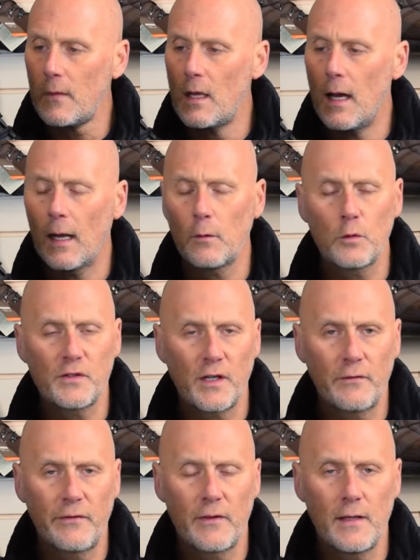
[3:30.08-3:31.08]
and also
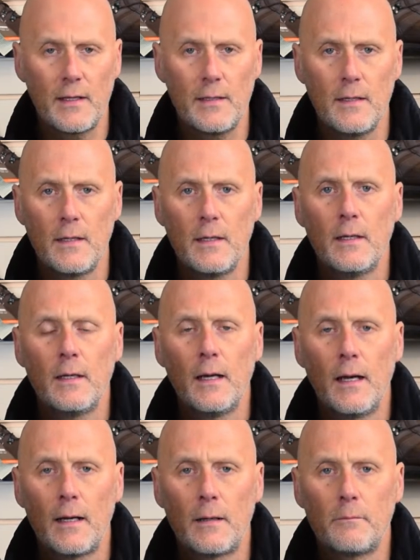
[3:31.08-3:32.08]
for the
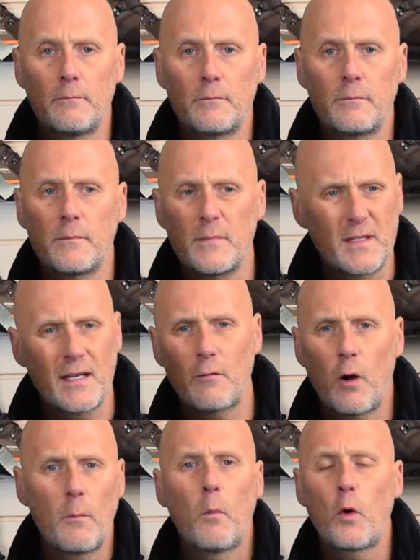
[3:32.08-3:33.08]

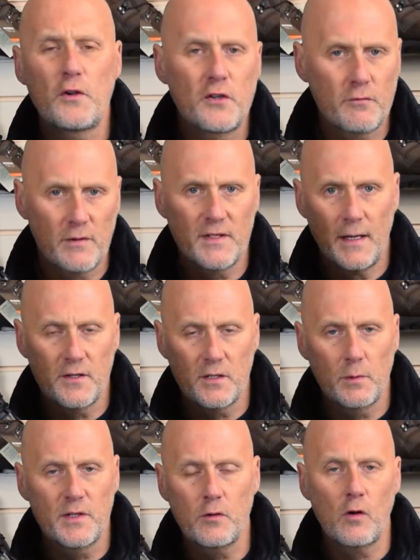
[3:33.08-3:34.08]
zero moisture retention.
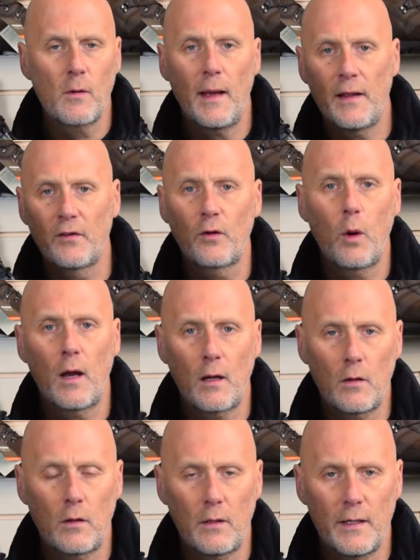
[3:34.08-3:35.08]
We talk about this quite a
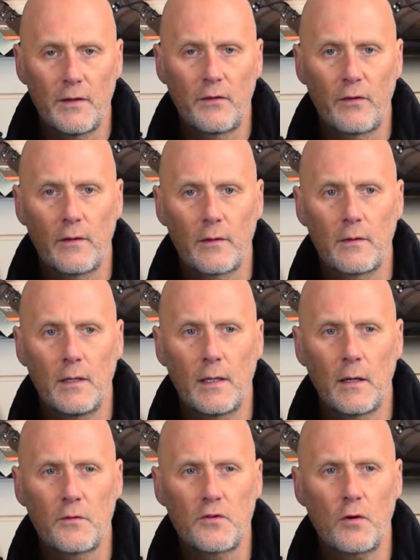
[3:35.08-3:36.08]
lot, is
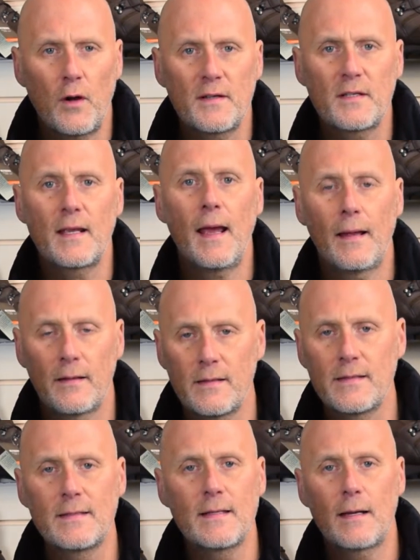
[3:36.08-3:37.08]
that trying to get
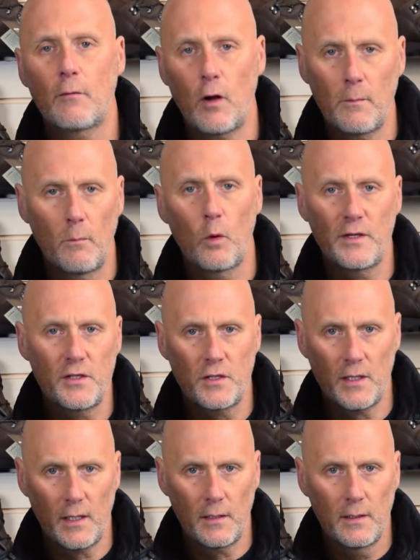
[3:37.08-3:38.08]
zero
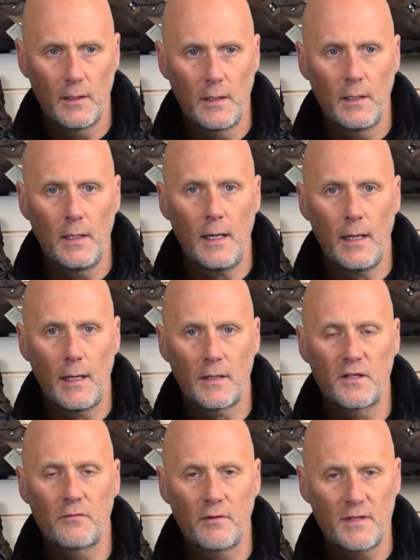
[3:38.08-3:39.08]
moisture
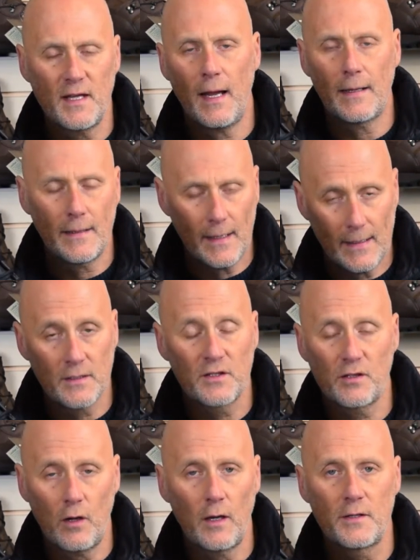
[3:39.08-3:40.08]
to retain
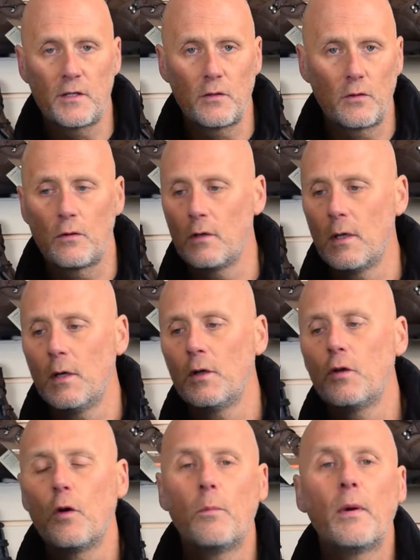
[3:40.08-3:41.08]
inside your
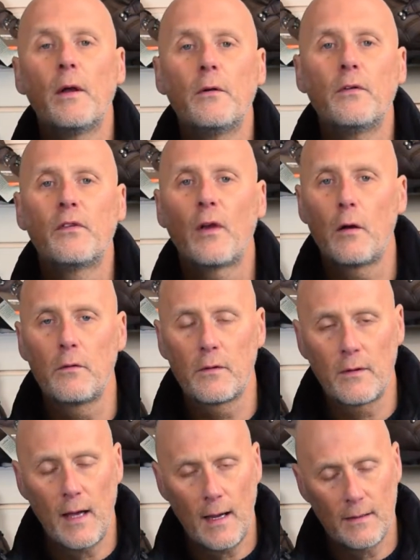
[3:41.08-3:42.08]
boot, so
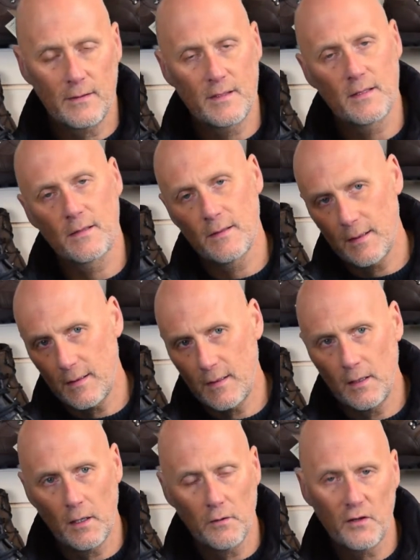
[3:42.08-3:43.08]
that
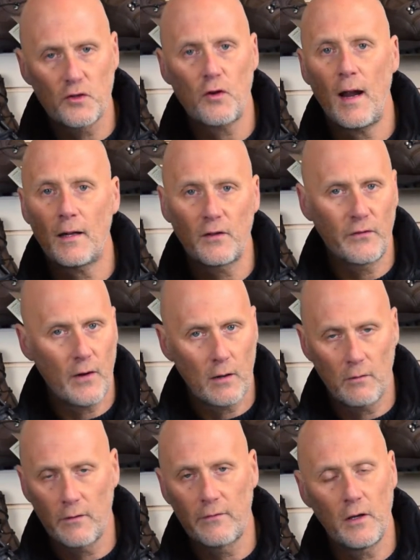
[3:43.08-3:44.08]
the
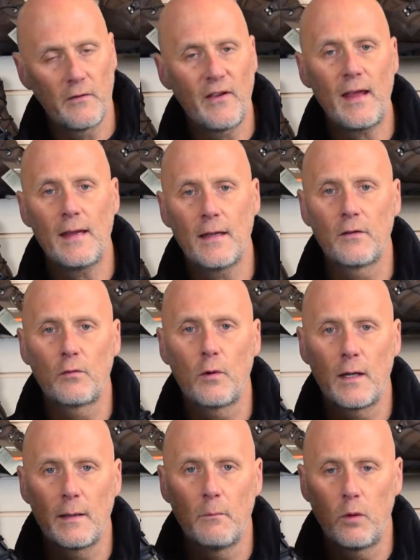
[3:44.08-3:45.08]
transfer of heat is
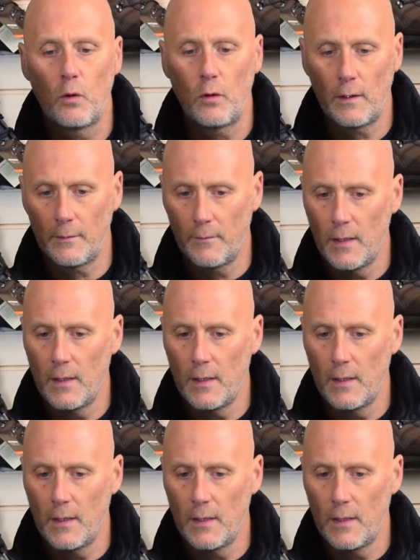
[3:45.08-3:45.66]
really important.